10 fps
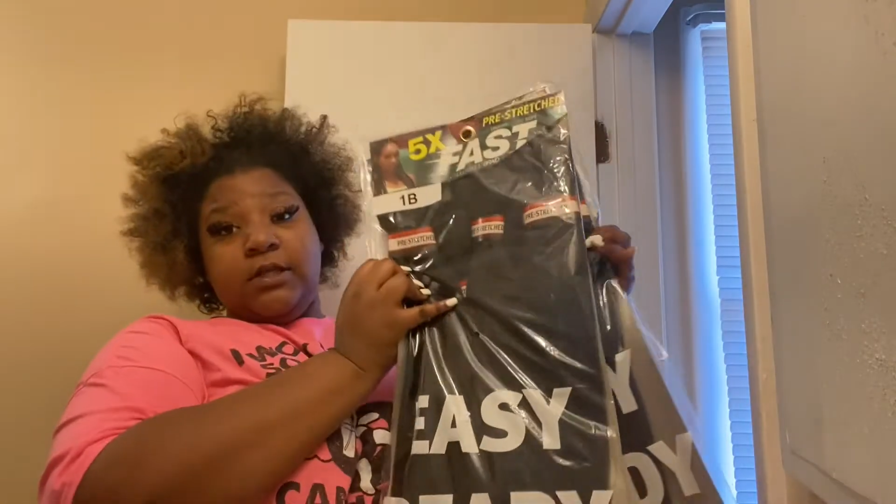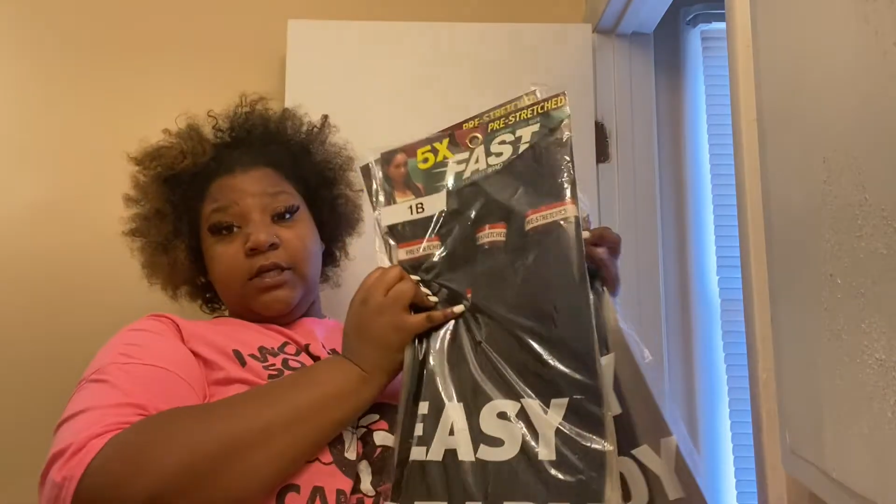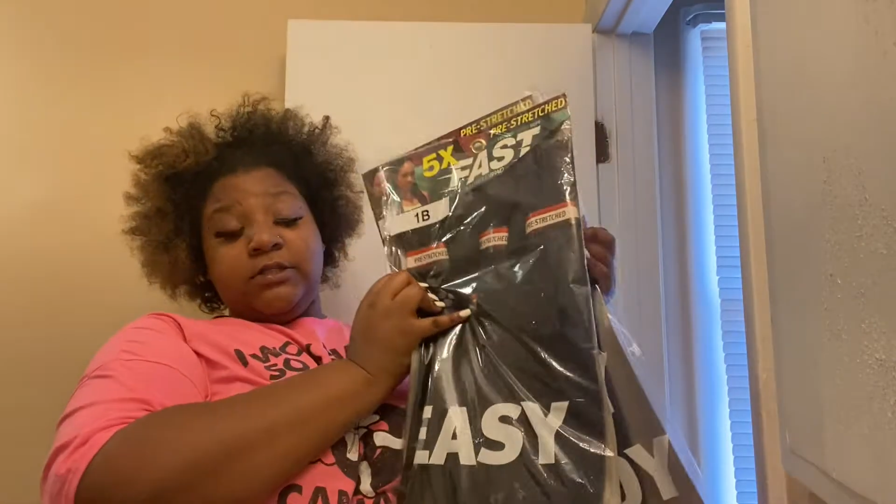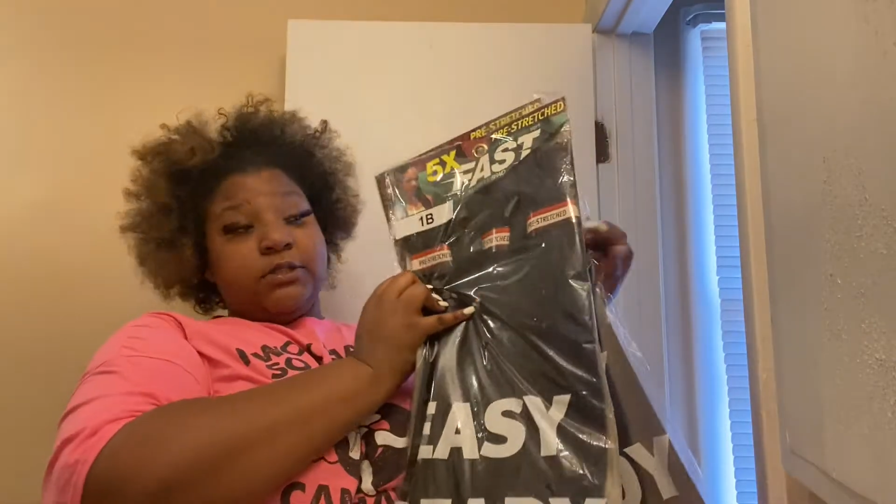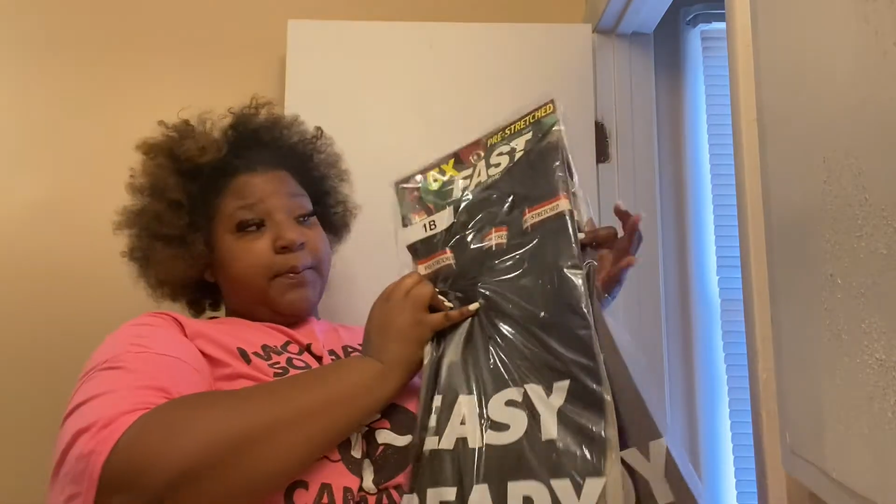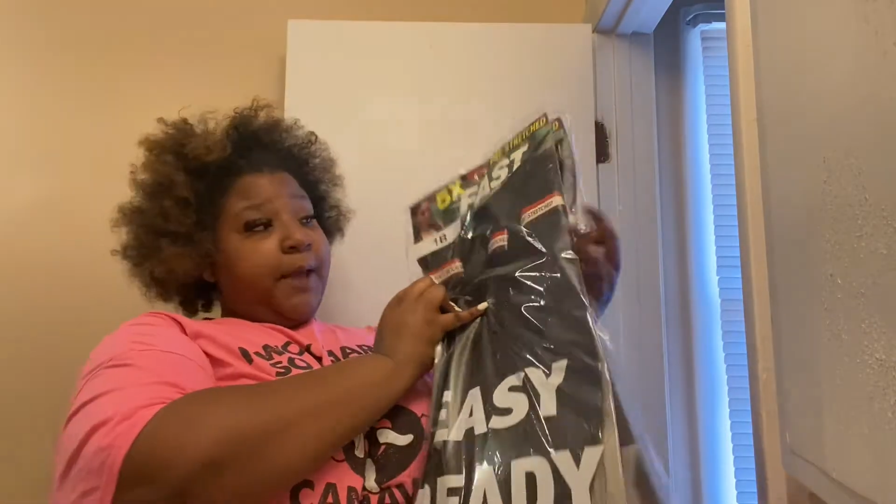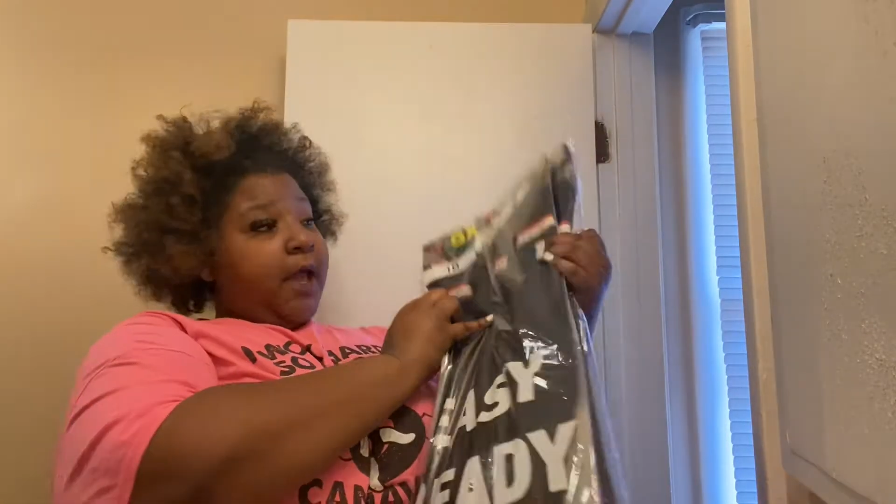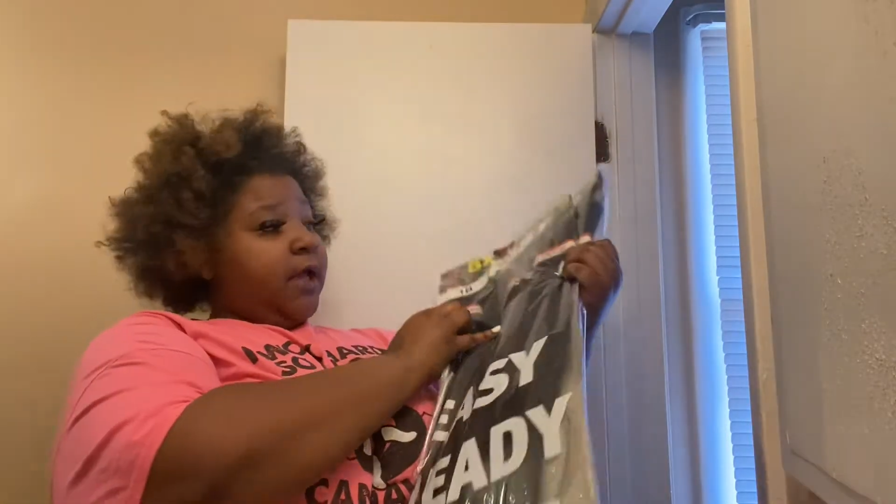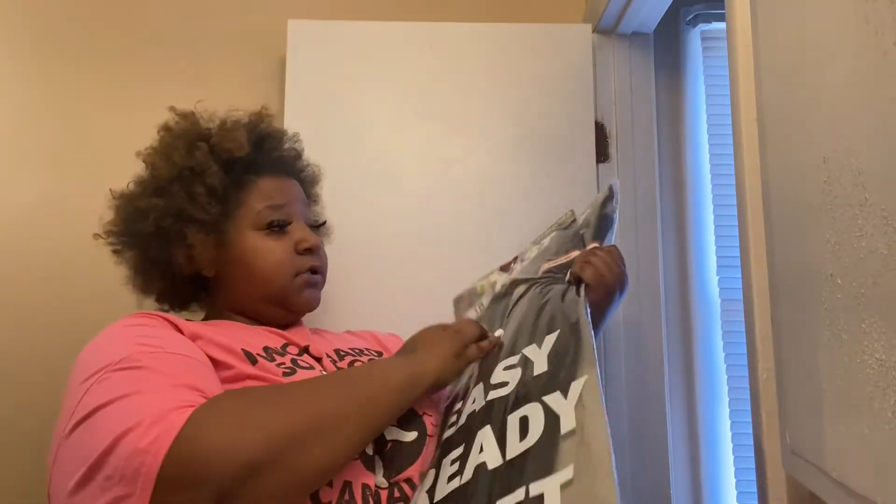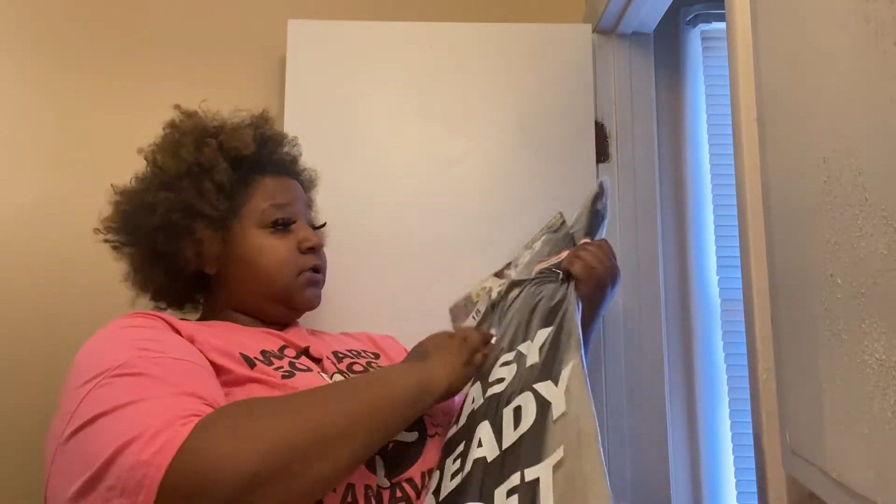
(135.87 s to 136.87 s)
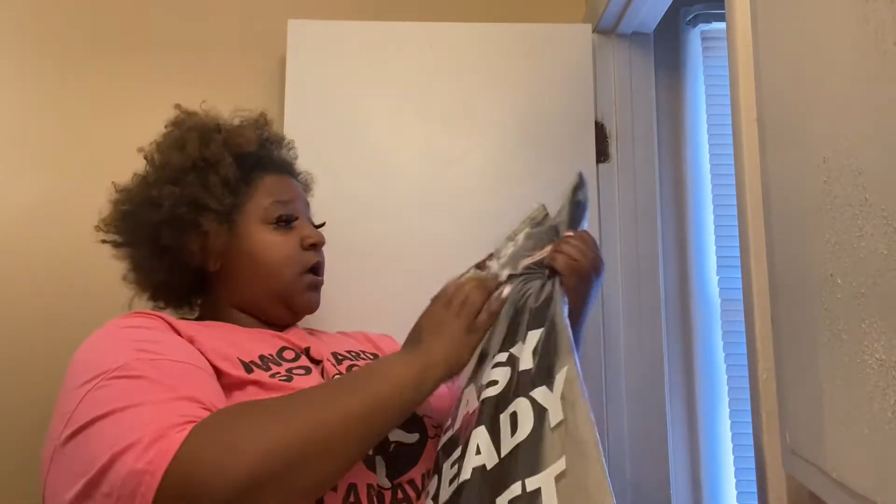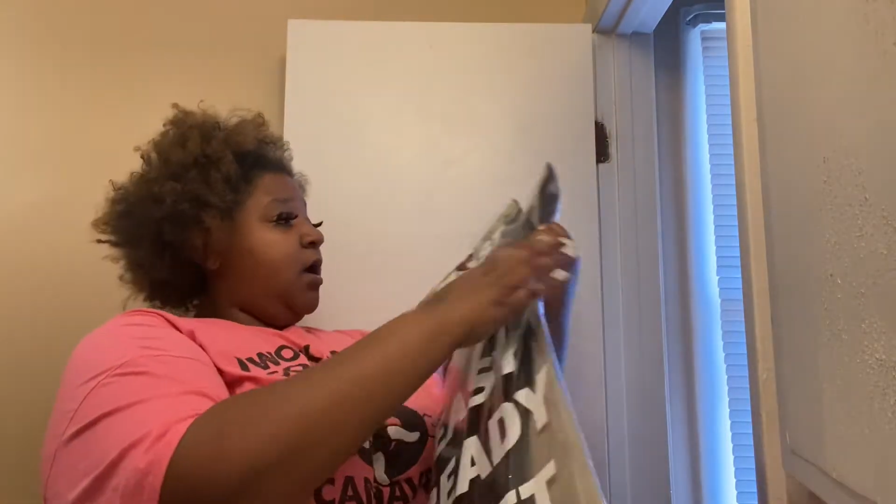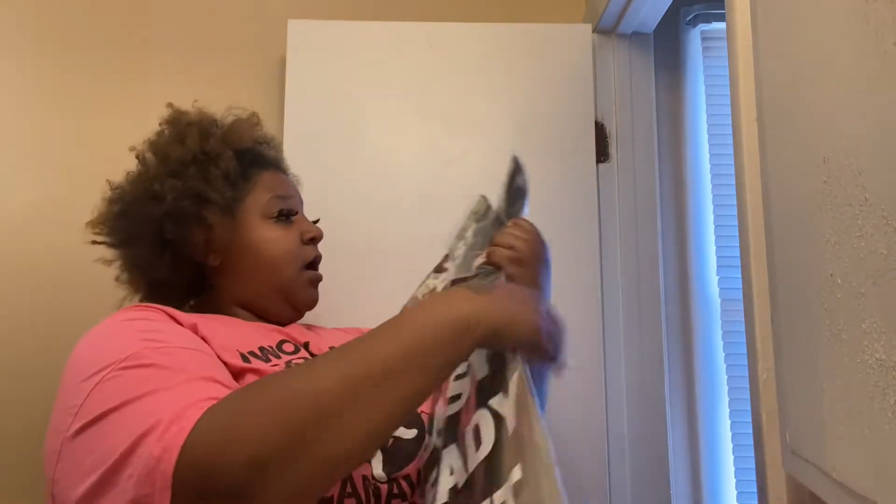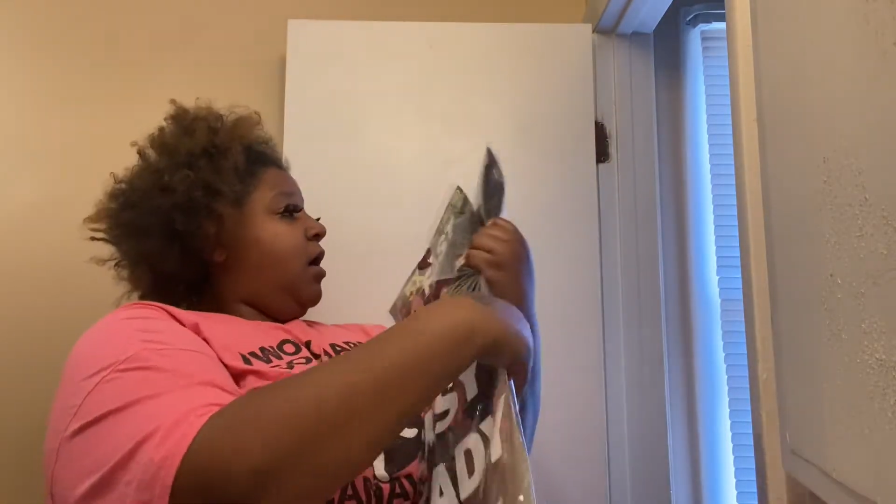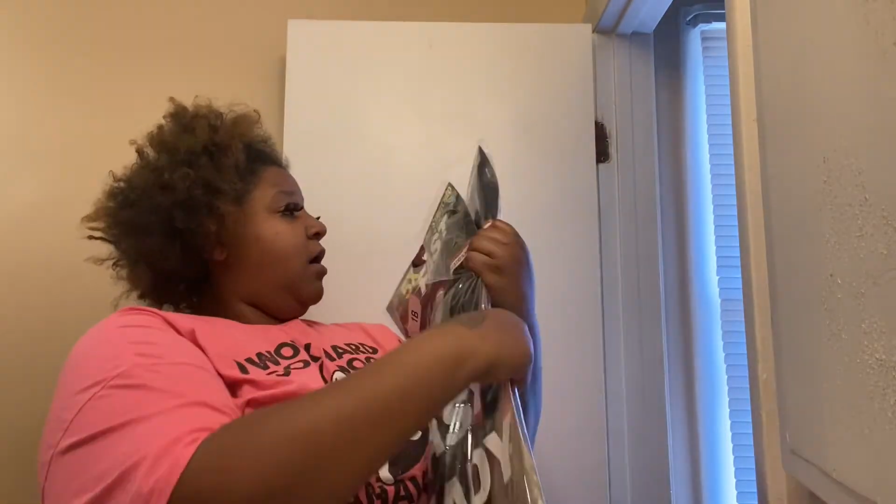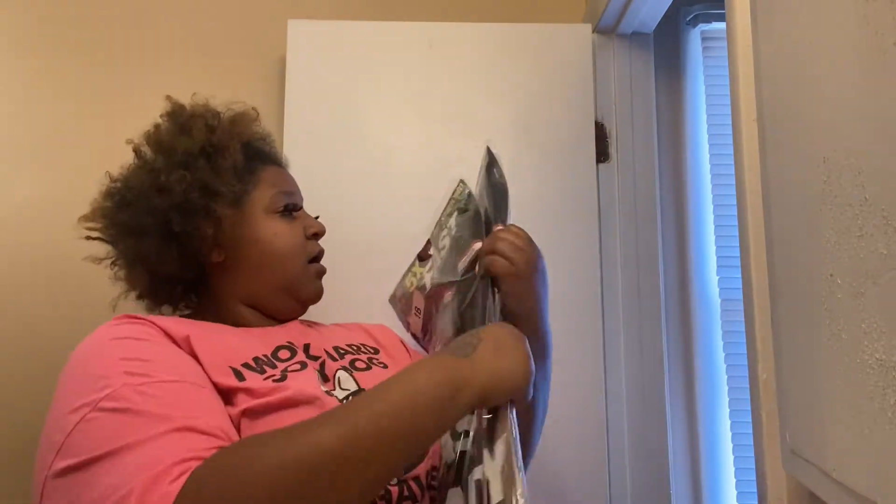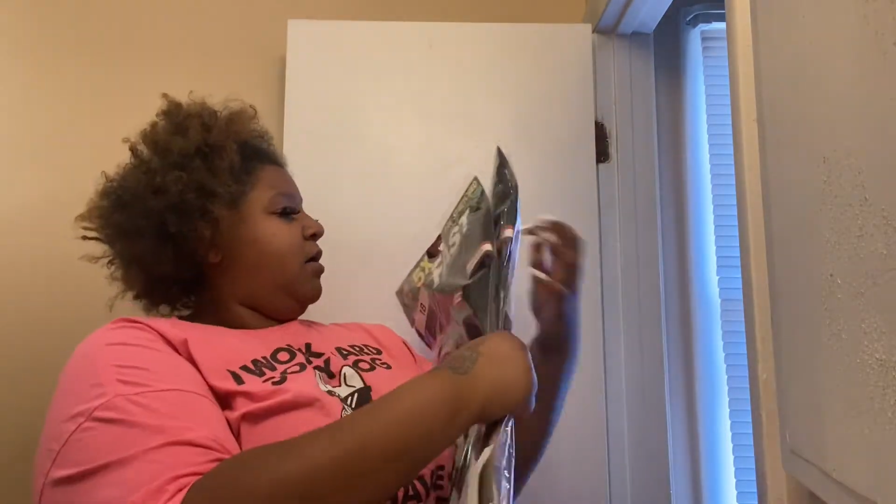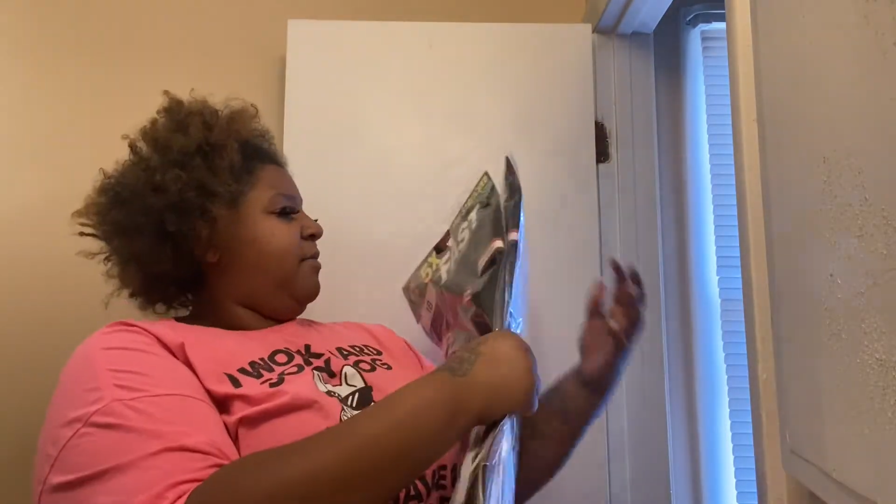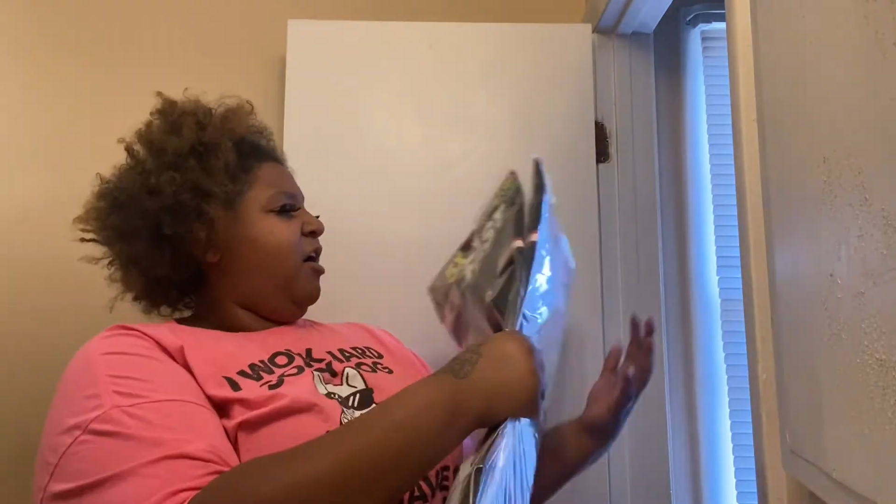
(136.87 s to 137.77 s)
these two packs. Um,